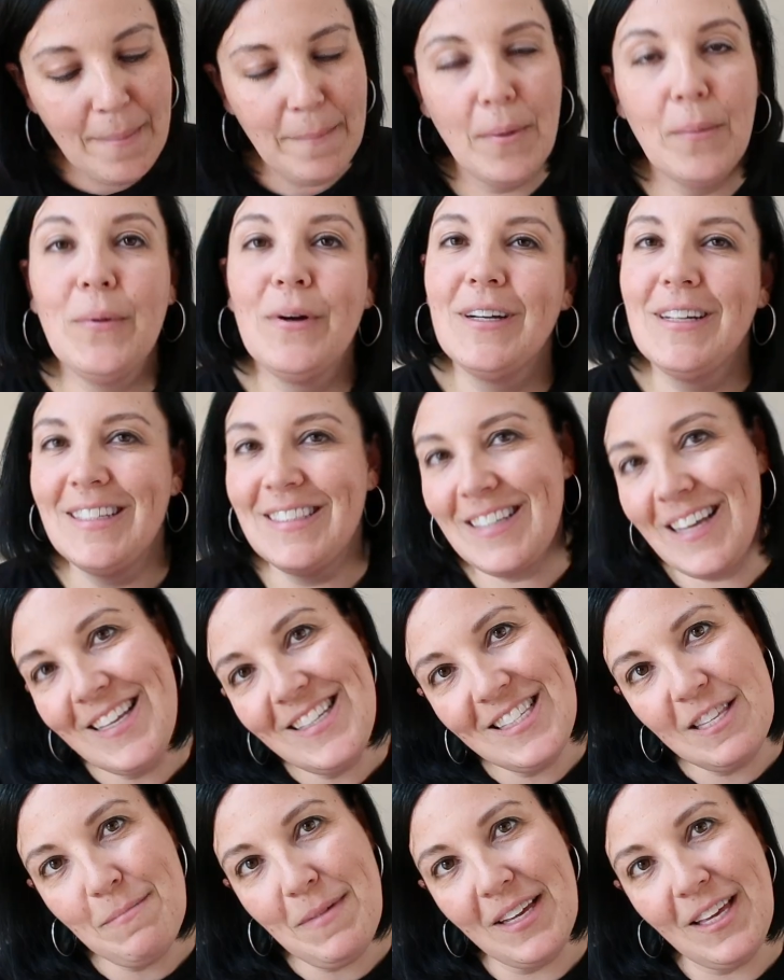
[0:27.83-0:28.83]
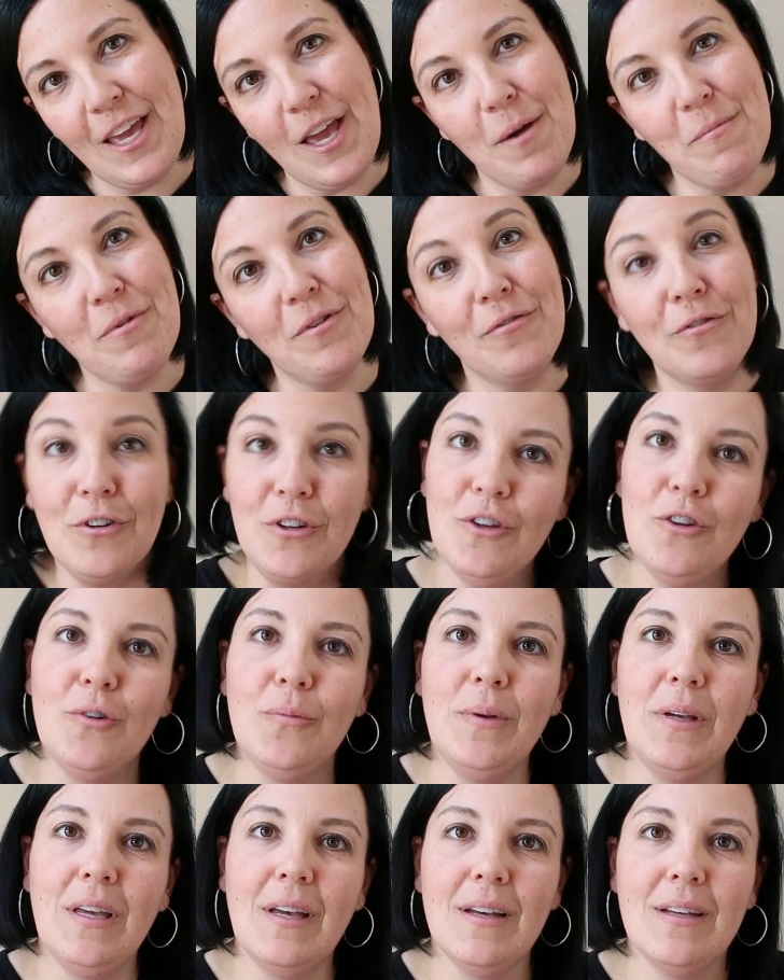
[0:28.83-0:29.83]
but we're gonna taste them on camera for you
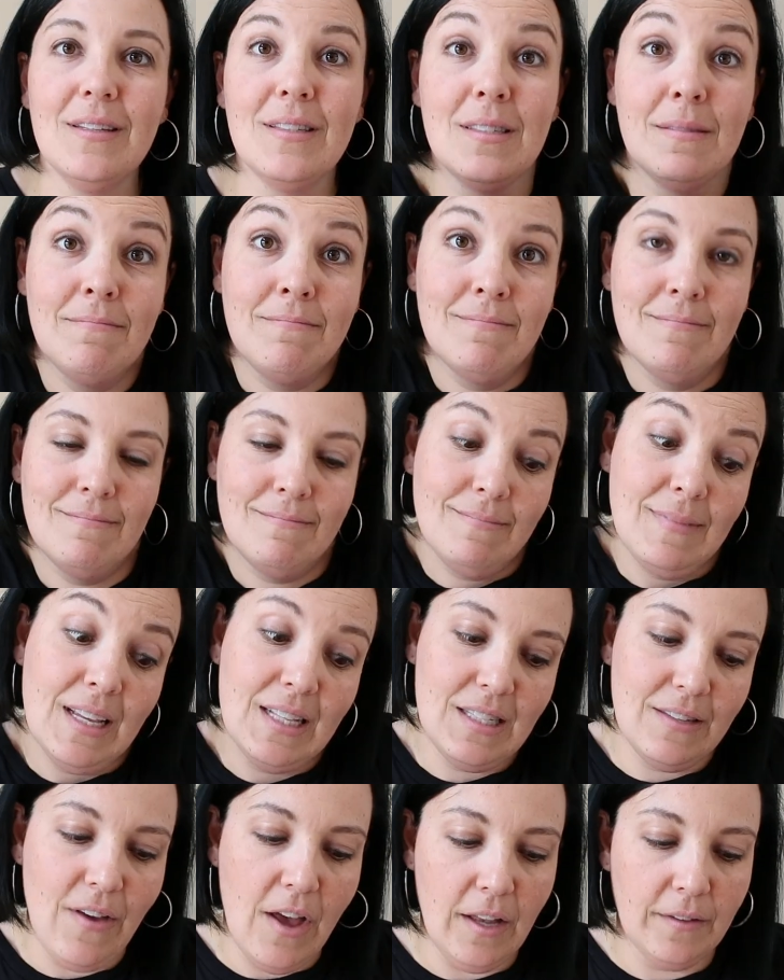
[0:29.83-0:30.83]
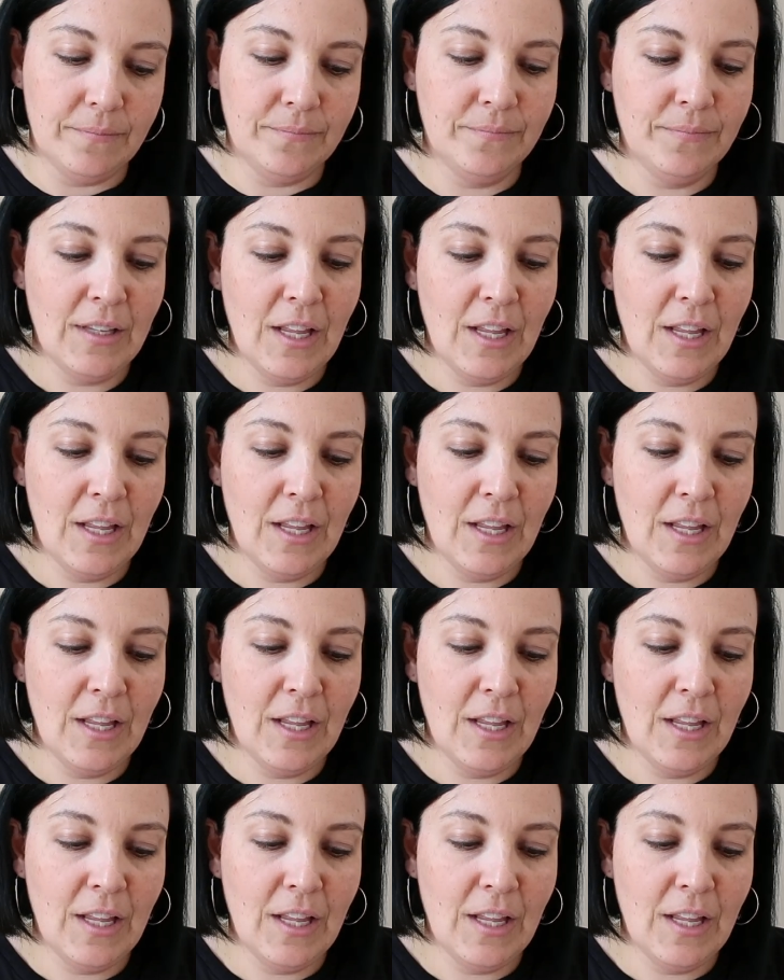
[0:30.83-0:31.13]
because it's fun.